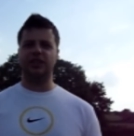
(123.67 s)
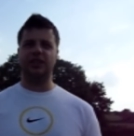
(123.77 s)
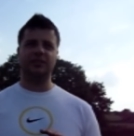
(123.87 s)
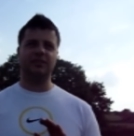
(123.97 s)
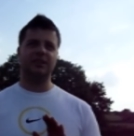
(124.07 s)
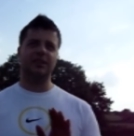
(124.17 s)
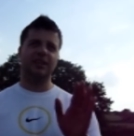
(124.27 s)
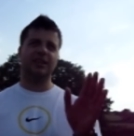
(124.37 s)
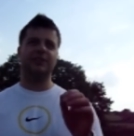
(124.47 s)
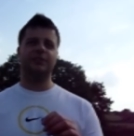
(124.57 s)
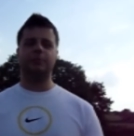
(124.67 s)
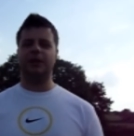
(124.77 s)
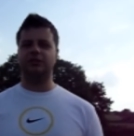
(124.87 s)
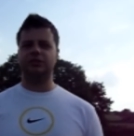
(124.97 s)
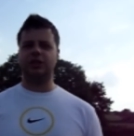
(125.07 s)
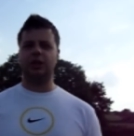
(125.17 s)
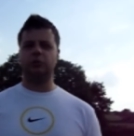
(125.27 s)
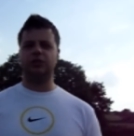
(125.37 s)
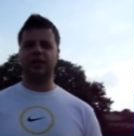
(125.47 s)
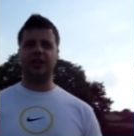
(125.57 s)
You can if the branches are
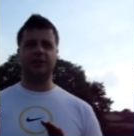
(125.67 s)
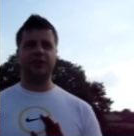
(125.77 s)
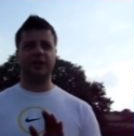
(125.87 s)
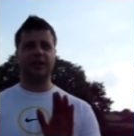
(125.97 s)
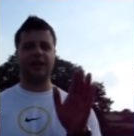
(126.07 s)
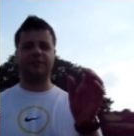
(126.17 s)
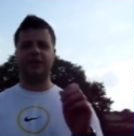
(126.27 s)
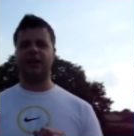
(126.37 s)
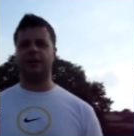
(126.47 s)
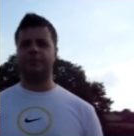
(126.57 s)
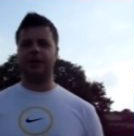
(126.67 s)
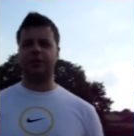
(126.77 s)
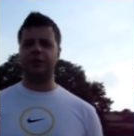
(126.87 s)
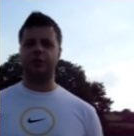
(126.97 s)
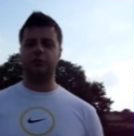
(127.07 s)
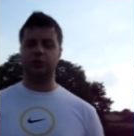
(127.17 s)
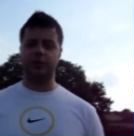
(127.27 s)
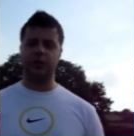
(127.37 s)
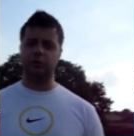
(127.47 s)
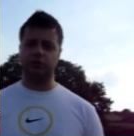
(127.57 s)
close together he can navigate a path through so
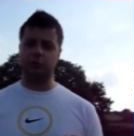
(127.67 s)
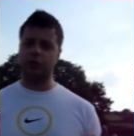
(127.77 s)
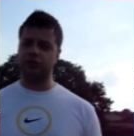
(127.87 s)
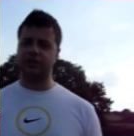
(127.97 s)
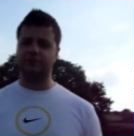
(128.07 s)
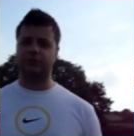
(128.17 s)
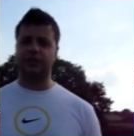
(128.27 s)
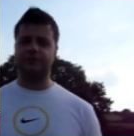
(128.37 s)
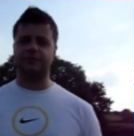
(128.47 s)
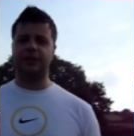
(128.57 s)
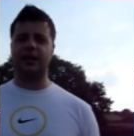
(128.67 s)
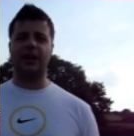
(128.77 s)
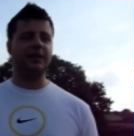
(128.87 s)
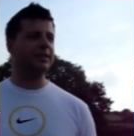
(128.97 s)
he uses a 177 for that